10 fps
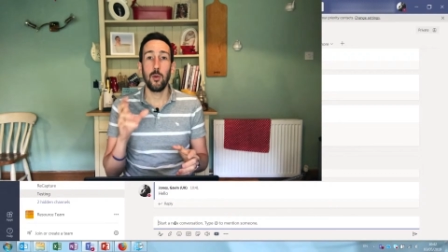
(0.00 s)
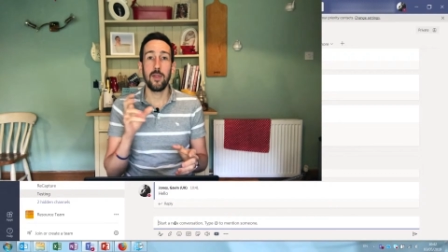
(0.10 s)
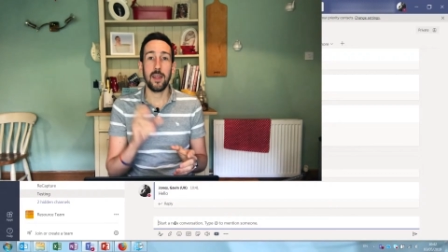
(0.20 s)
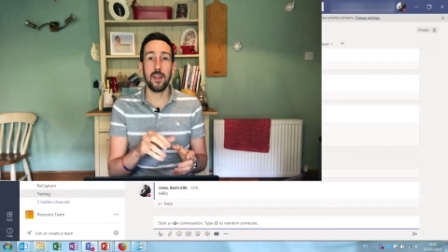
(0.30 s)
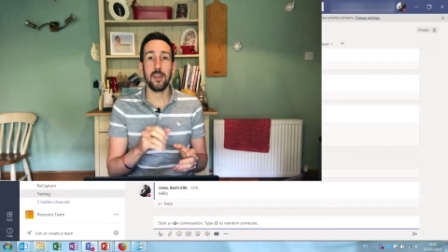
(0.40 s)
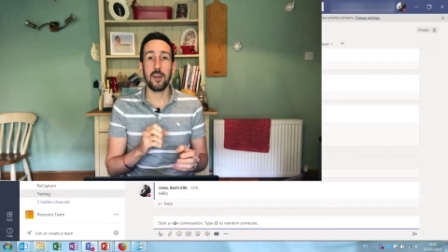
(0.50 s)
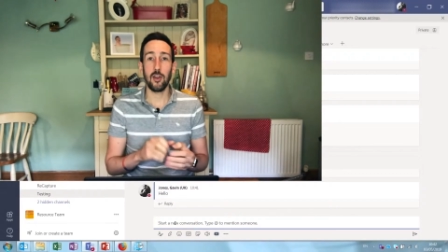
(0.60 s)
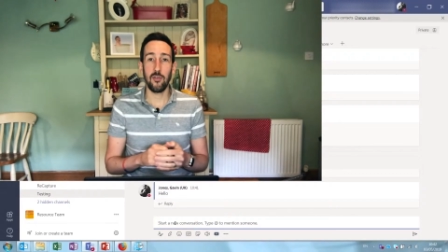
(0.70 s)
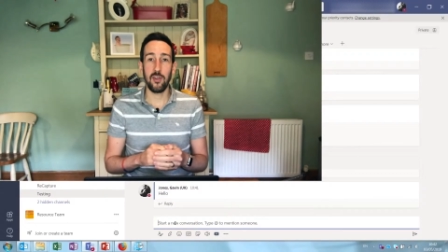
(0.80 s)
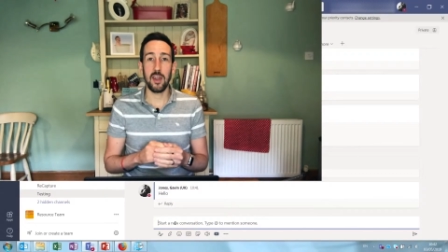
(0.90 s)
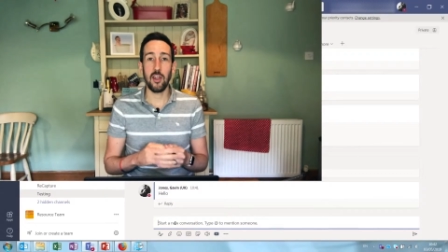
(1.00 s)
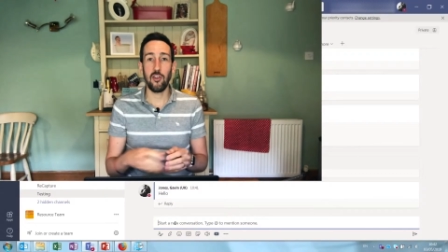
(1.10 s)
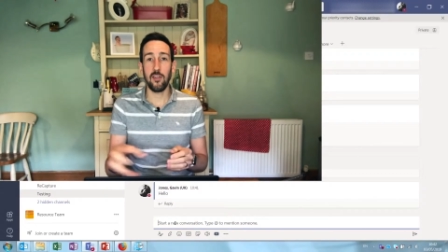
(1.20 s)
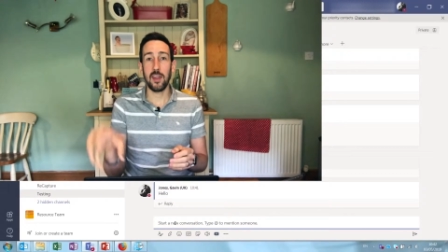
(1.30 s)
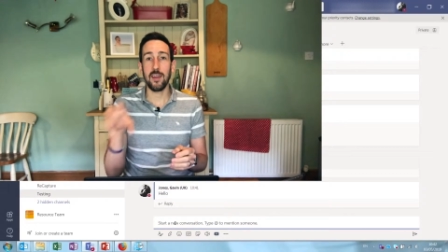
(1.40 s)
and they click that
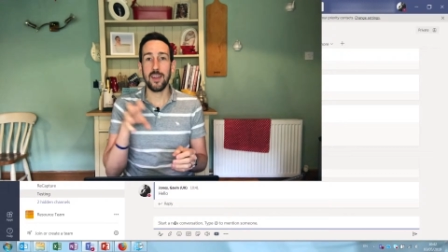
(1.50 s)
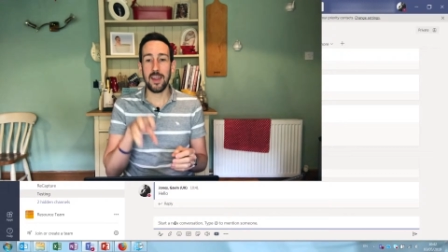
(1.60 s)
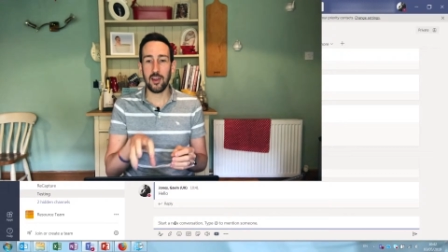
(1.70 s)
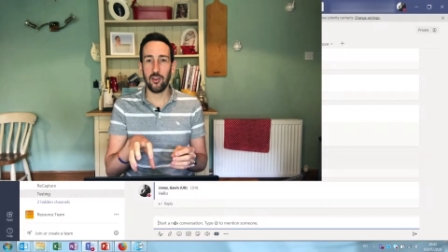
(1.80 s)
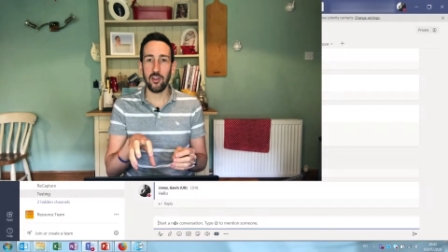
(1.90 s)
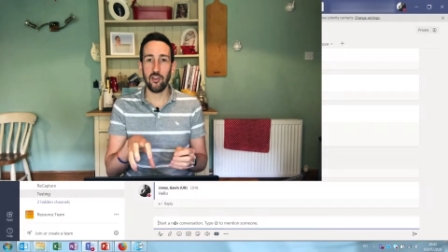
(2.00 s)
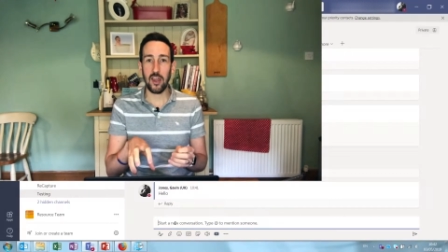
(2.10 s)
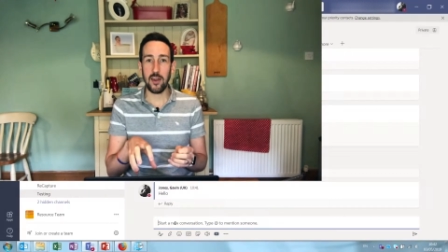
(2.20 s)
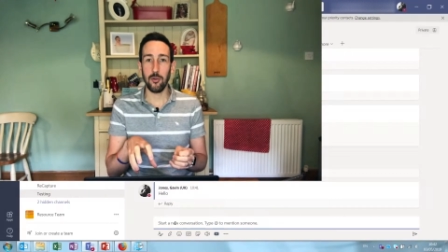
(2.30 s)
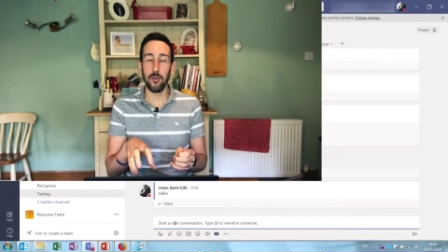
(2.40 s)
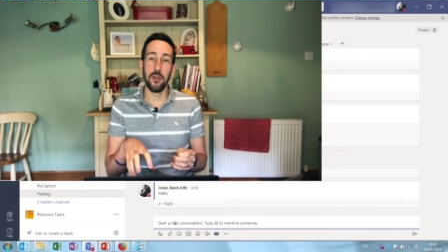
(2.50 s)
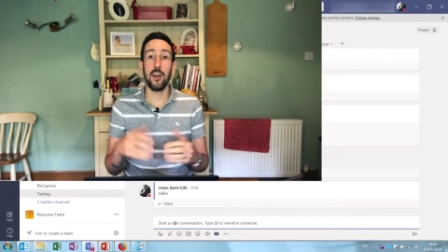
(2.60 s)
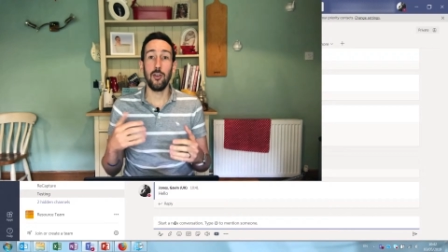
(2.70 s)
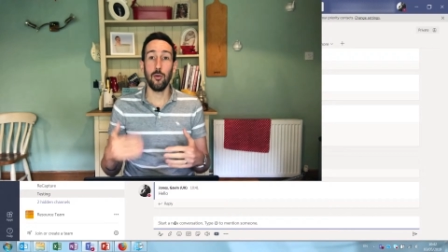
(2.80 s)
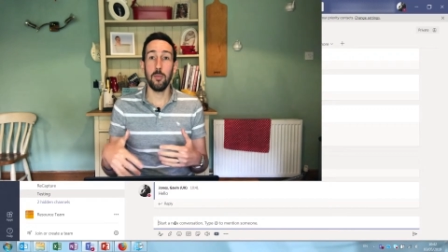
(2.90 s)
notification, they get taken to the channel,
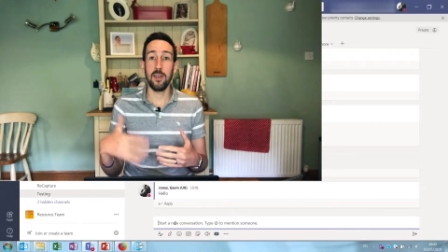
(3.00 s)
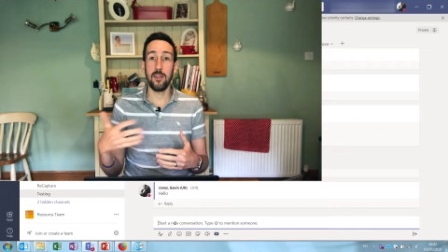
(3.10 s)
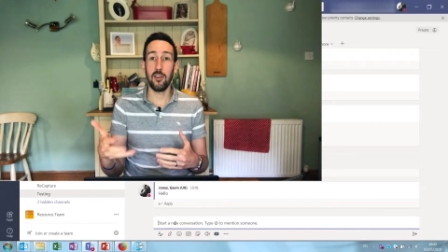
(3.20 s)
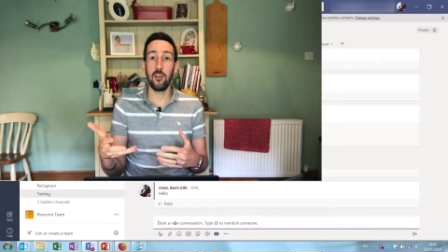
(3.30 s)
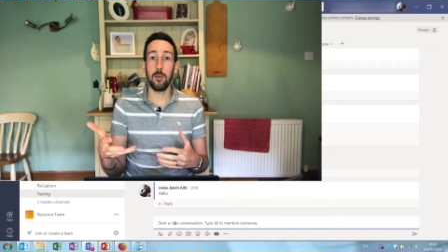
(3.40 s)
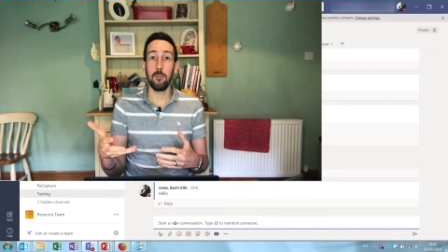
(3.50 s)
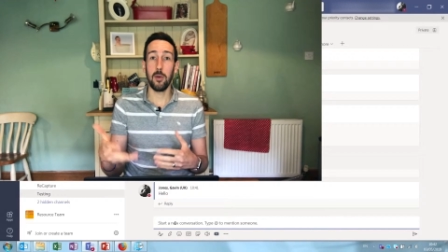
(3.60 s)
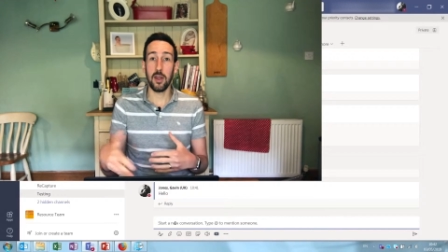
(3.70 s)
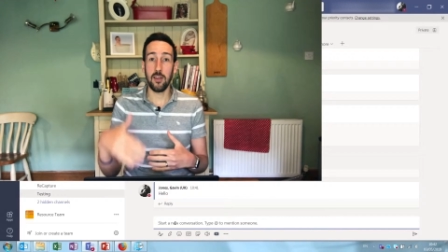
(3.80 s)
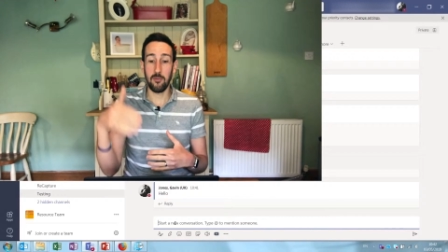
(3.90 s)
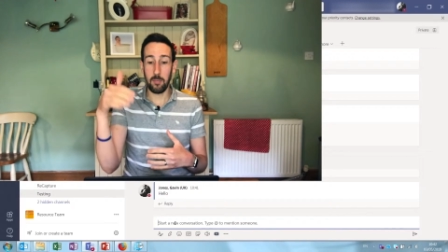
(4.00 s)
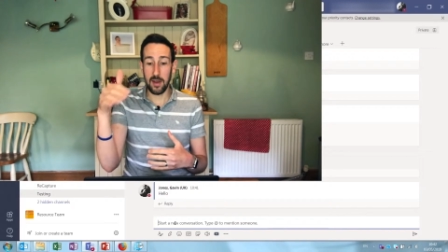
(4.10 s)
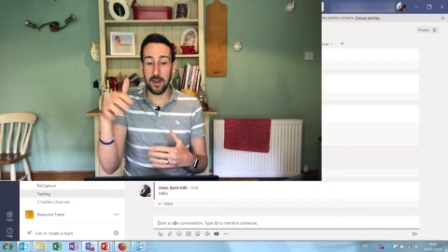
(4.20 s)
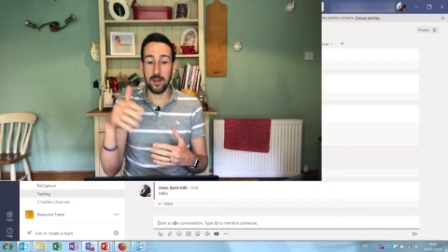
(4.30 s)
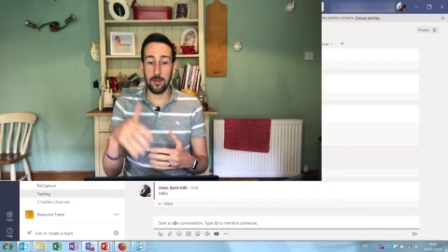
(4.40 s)
and your message might have
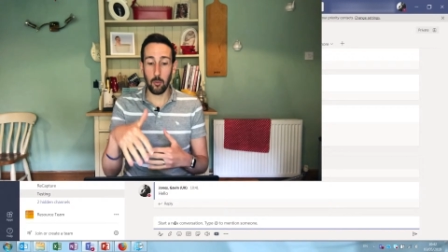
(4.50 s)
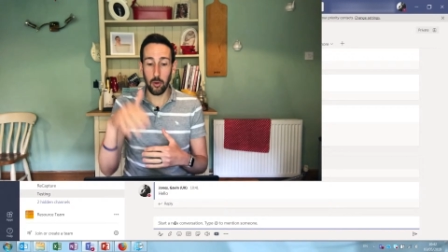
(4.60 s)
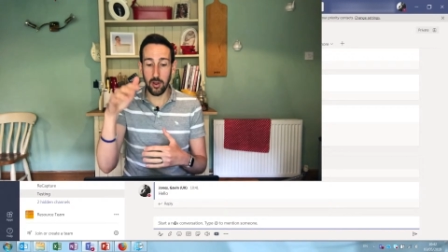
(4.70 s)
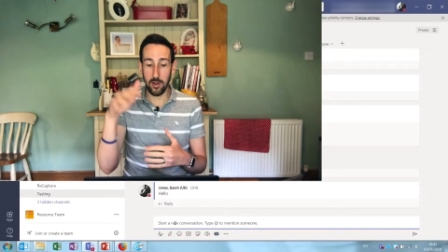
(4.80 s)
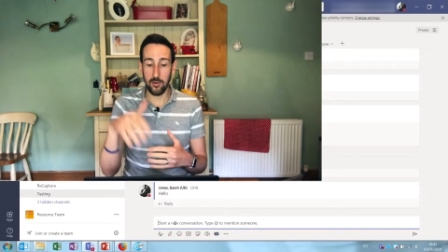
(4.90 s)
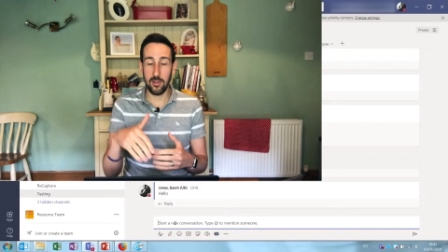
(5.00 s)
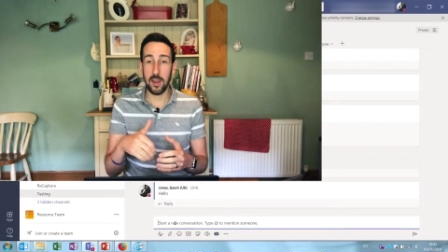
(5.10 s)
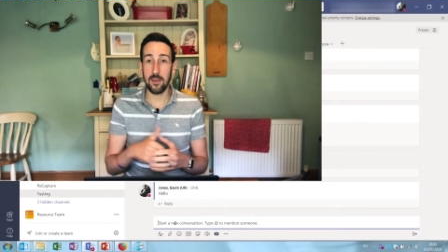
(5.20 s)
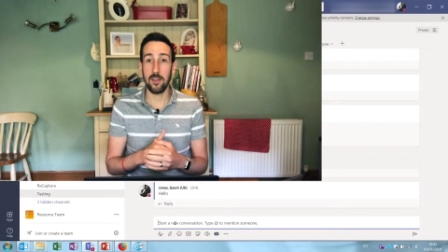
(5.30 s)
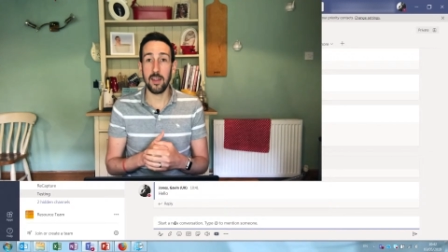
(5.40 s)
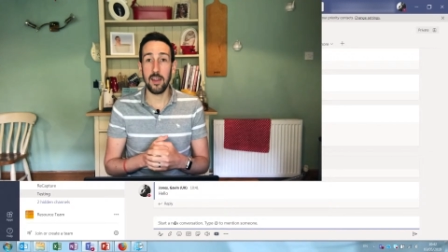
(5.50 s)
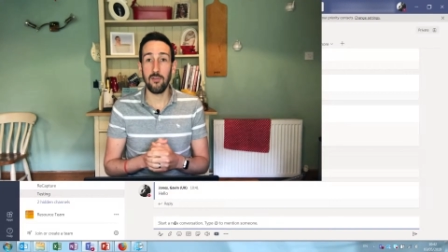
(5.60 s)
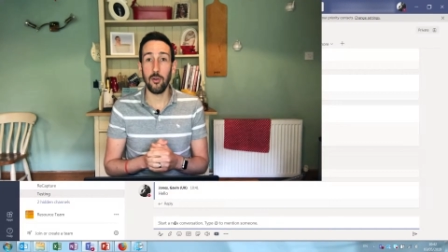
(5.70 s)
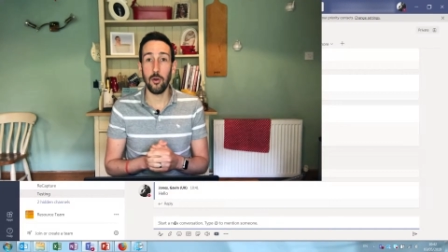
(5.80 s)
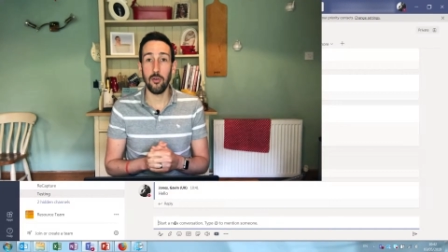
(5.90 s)
been in one of those things that they've
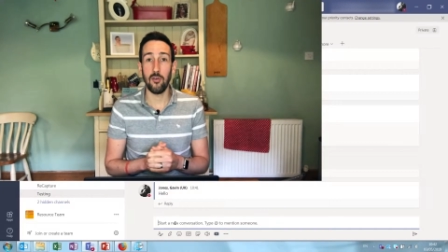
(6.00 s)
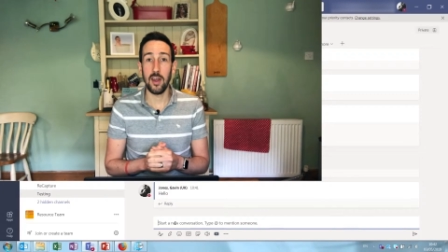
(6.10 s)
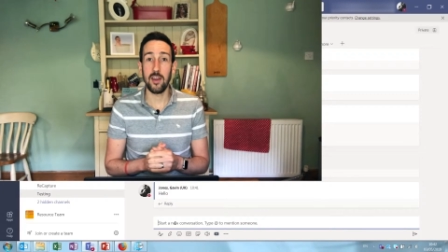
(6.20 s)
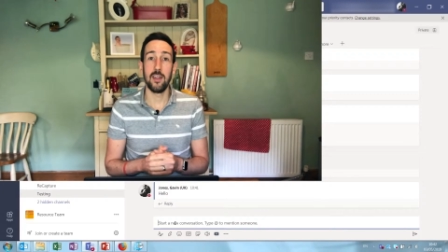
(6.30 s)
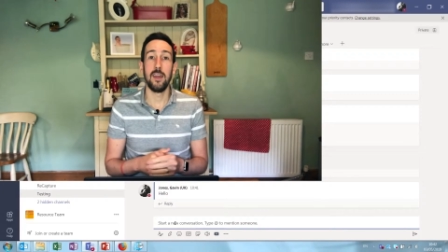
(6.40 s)
not read,